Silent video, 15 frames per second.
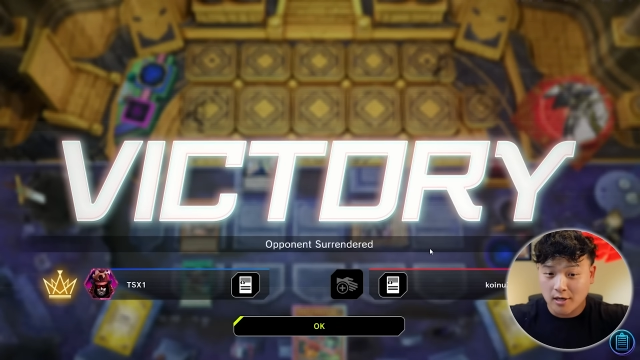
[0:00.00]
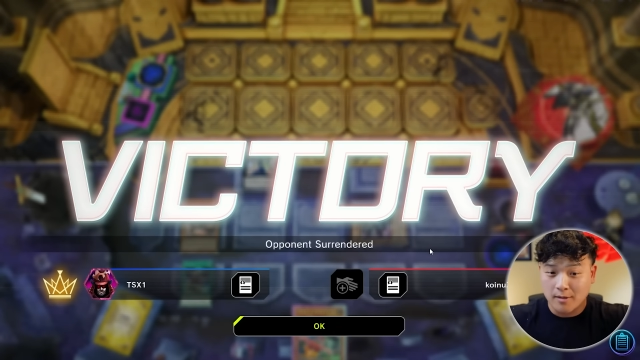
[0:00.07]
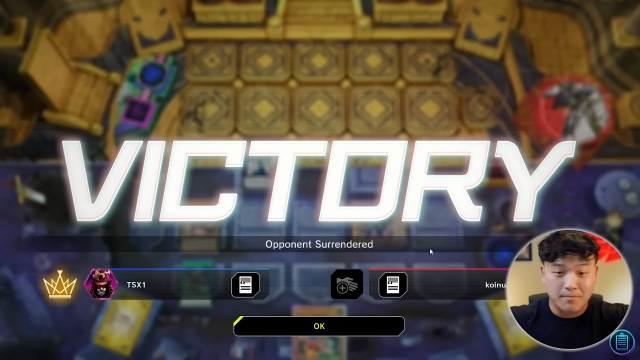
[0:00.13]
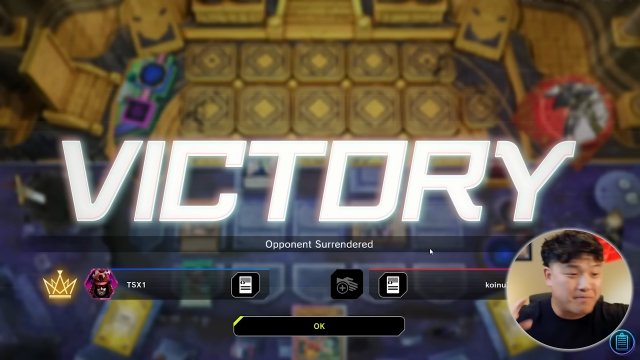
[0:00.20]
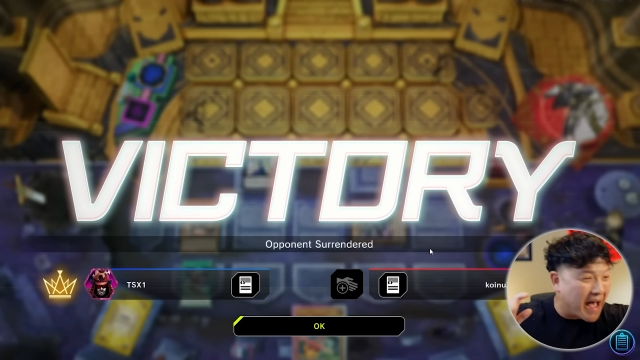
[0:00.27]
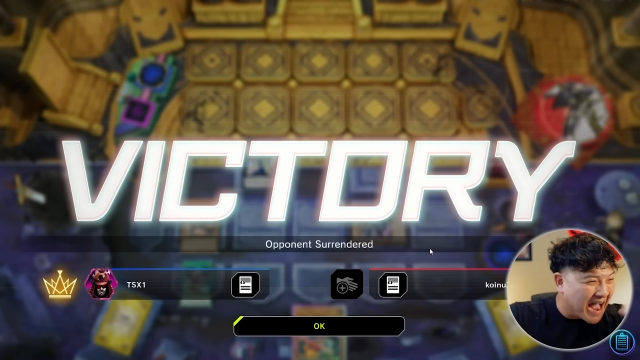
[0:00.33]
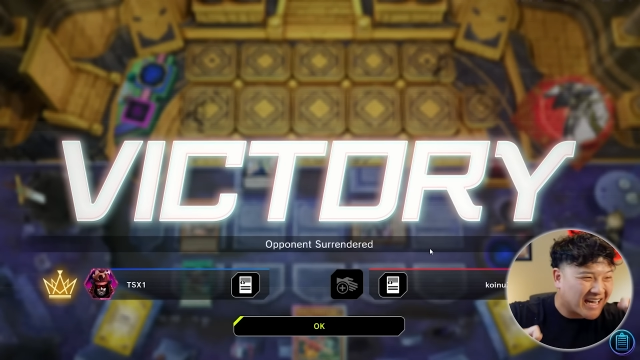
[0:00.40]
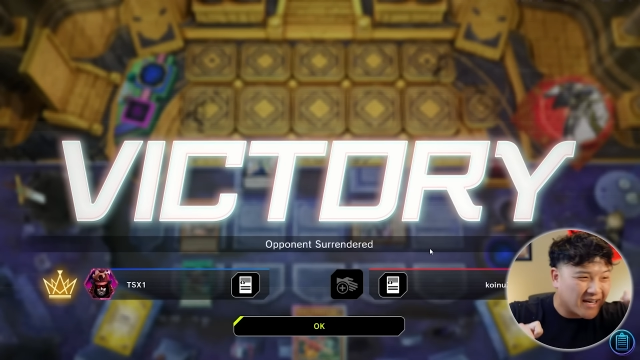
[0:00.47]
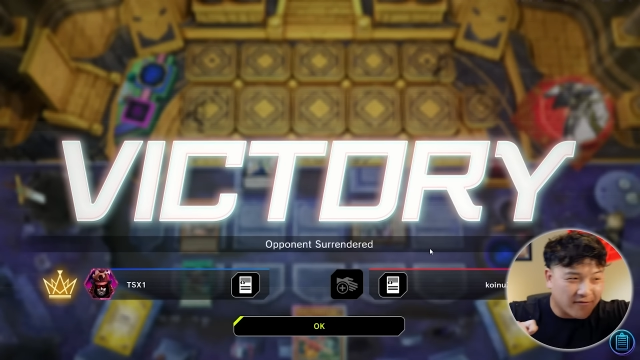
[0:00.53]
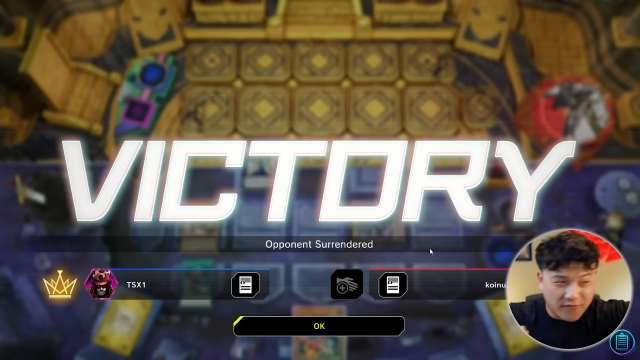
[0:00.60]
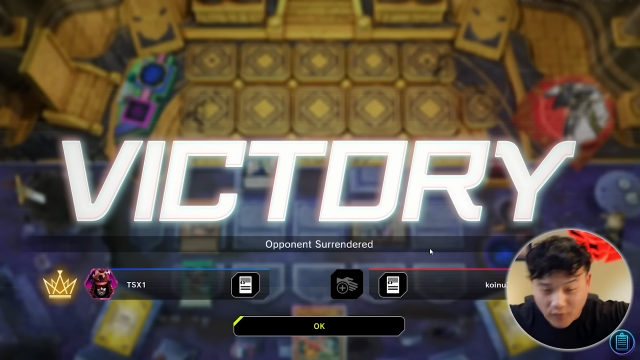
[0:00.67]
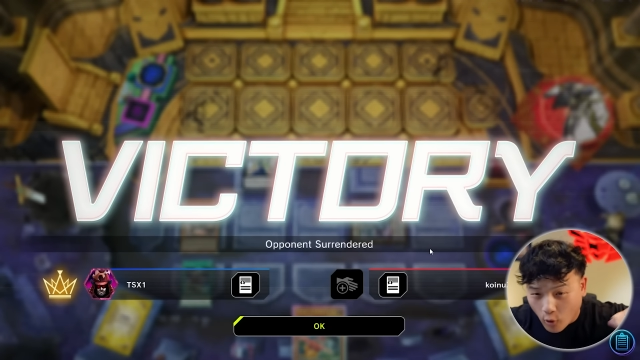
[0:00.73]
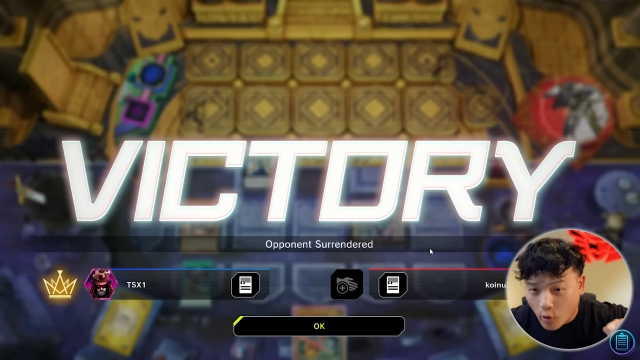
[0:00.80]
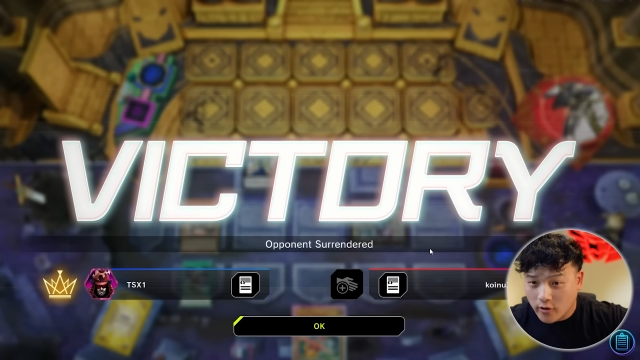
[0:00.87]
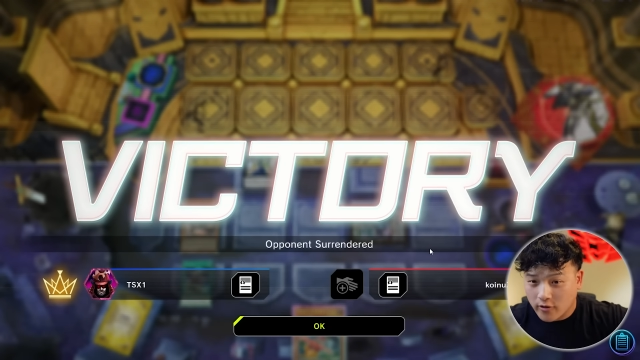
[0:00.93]
Back and
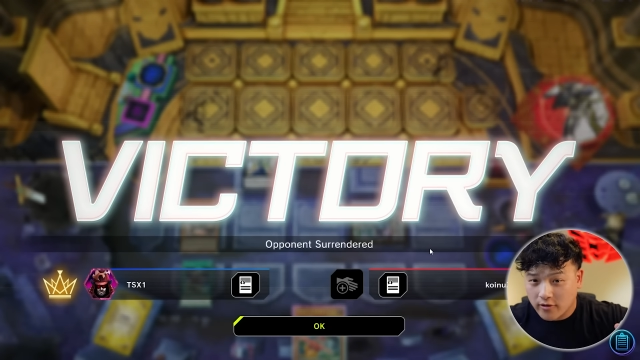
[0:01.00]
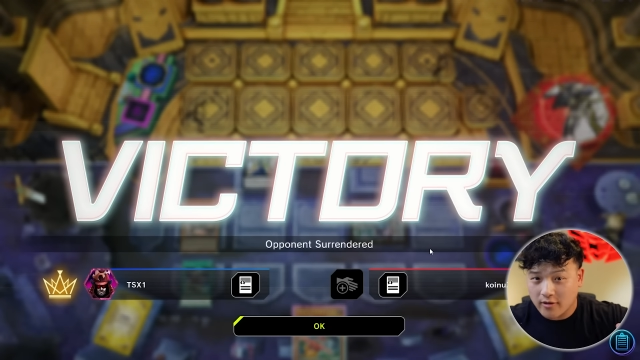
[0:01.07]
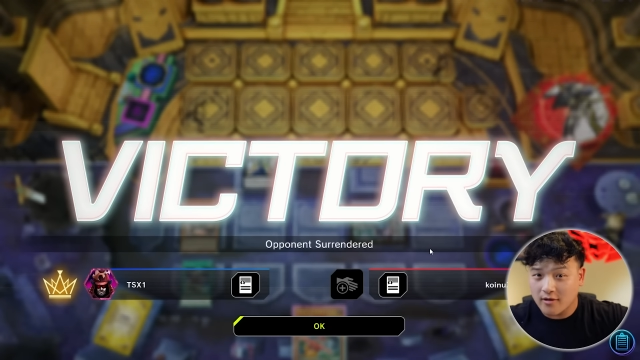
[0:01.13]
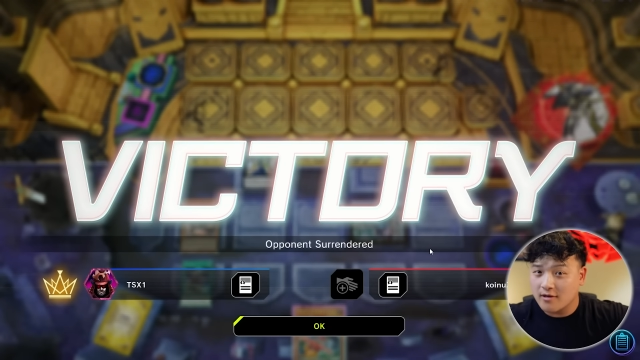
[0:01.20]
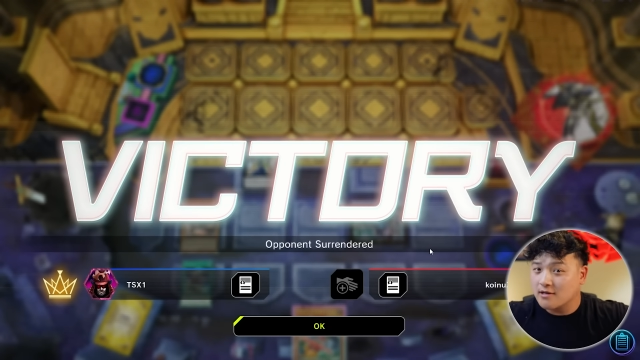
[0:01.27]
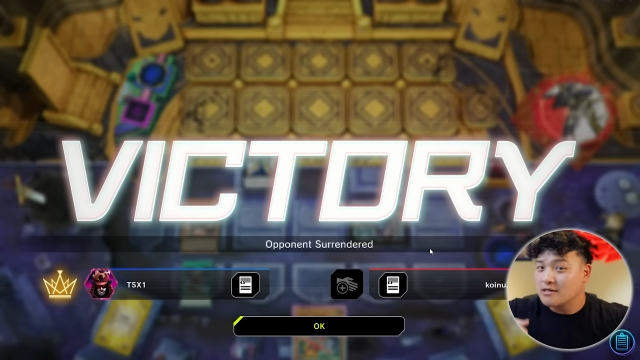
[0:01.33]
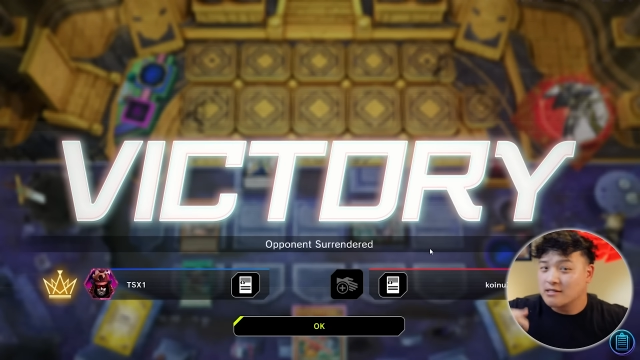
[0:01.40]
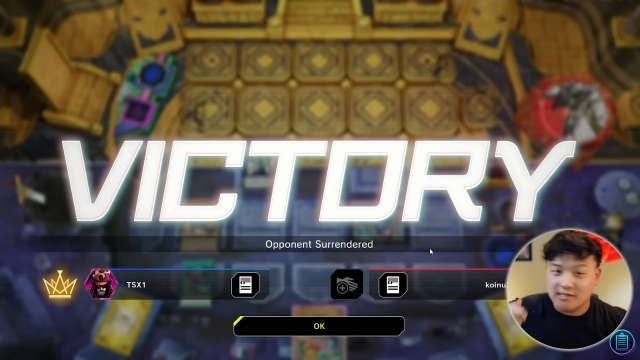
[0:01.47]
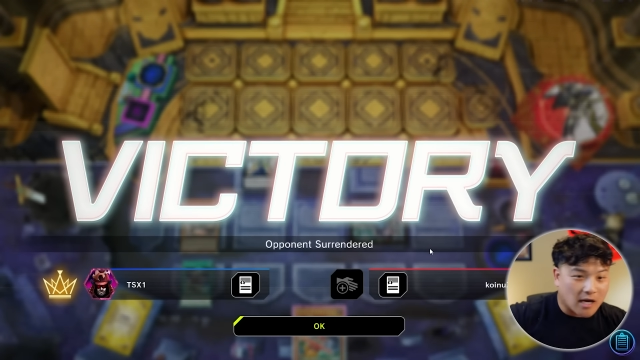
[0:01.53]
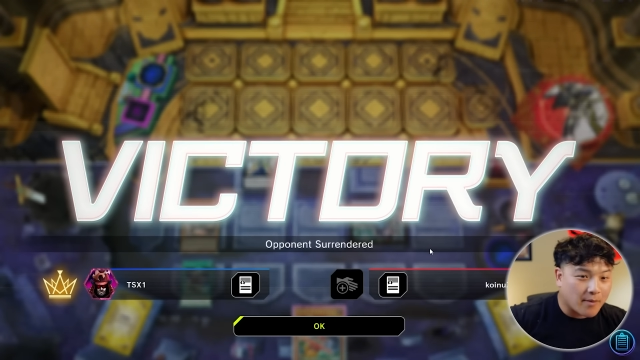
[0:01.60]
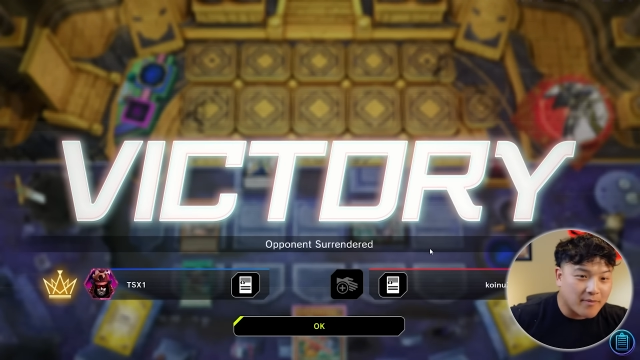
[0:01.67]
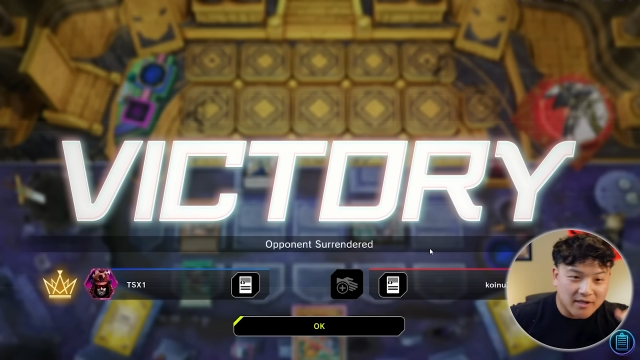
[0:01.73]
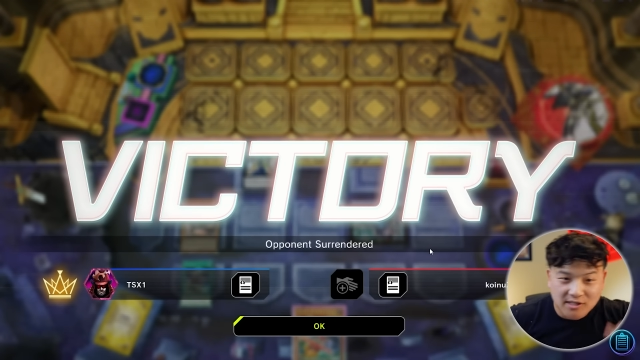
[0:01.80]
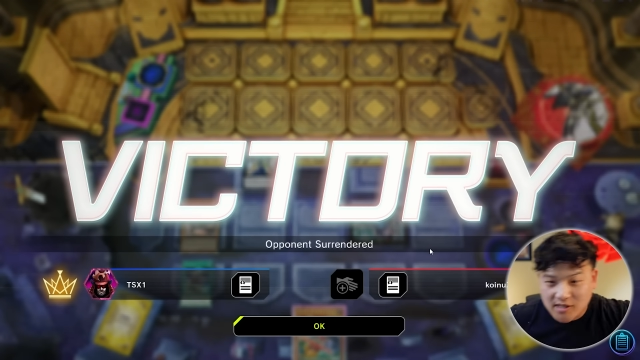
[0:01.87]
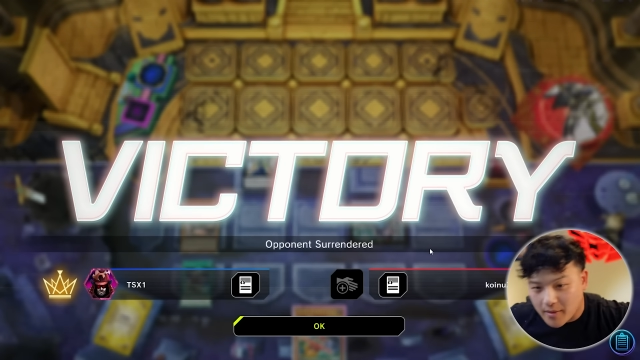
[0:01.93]
forth.
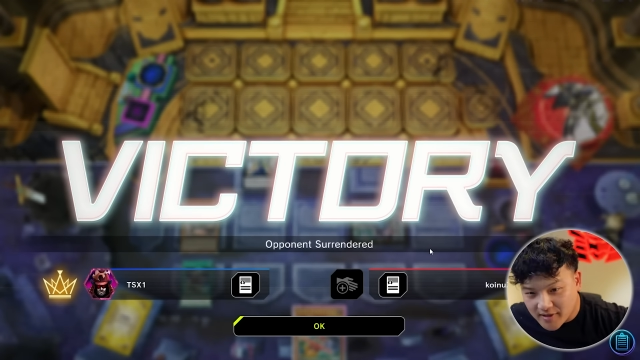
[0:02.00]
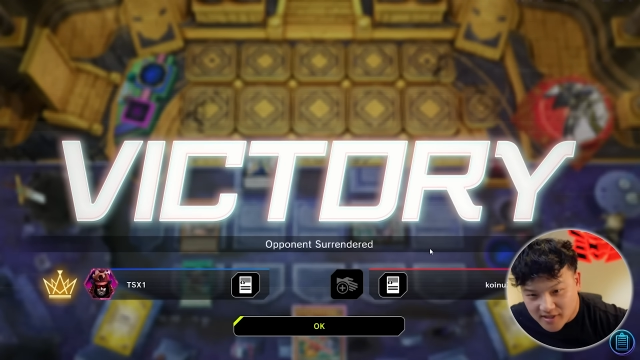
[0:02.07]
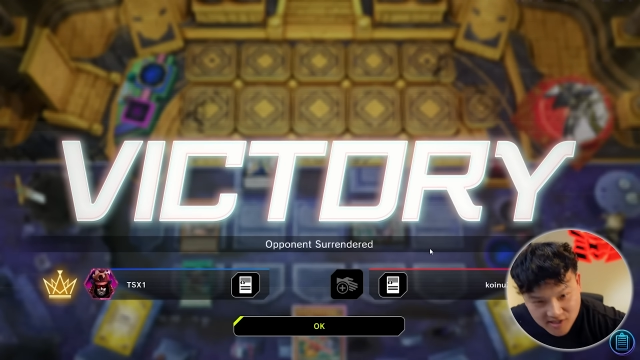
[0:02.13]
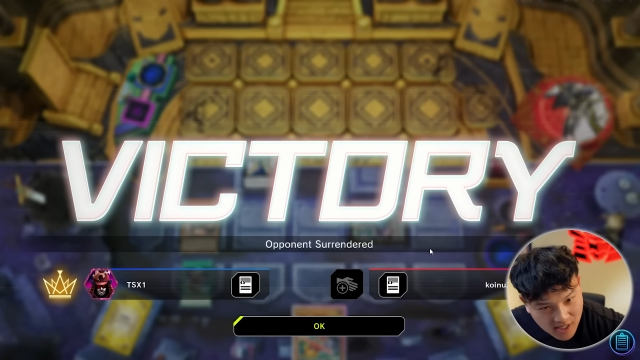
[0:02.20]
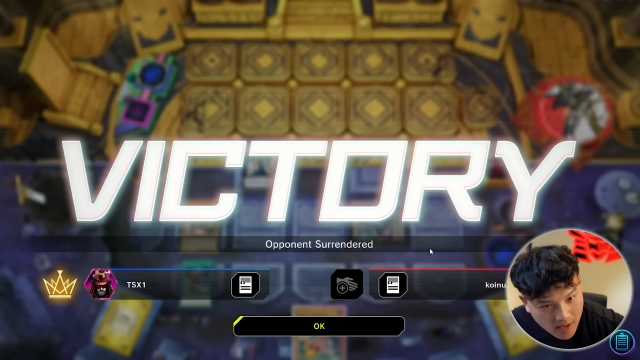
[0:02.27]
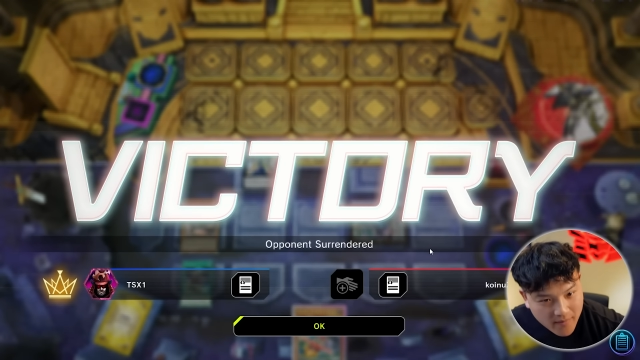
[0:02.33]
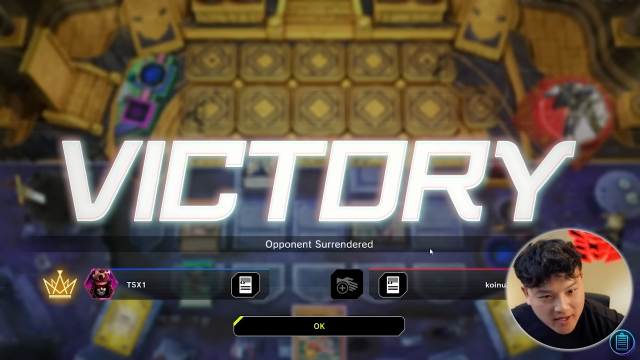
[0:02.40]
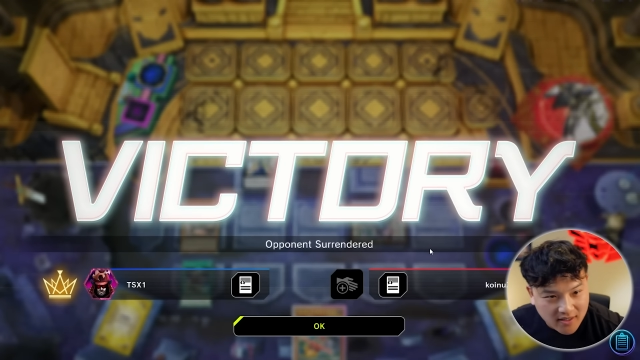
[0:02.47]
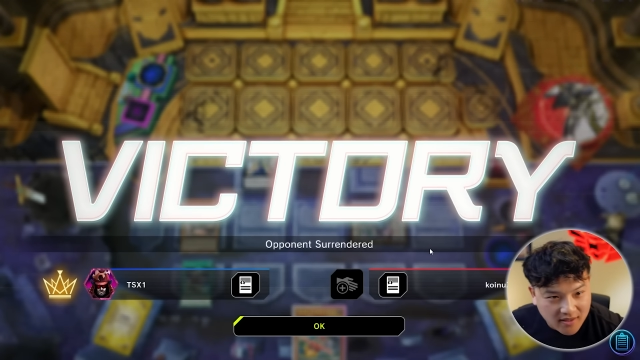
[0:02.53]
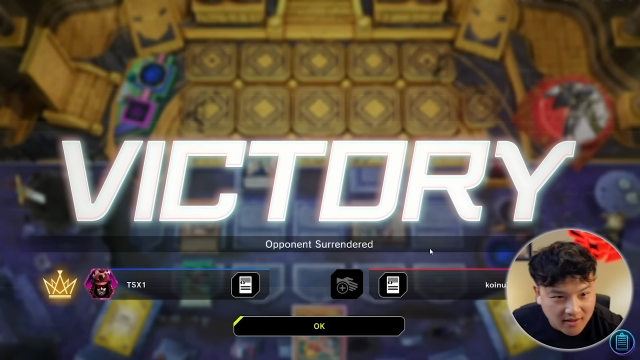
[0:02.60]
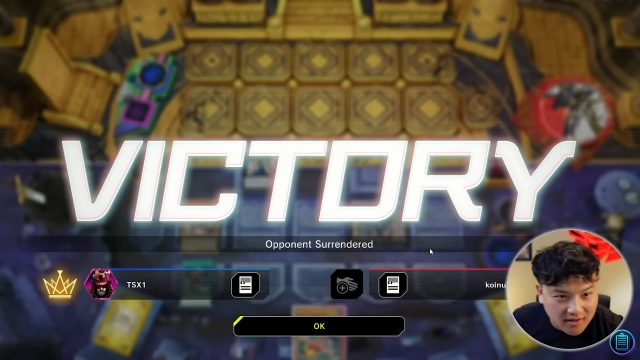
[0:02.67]
Summon, summon, summon.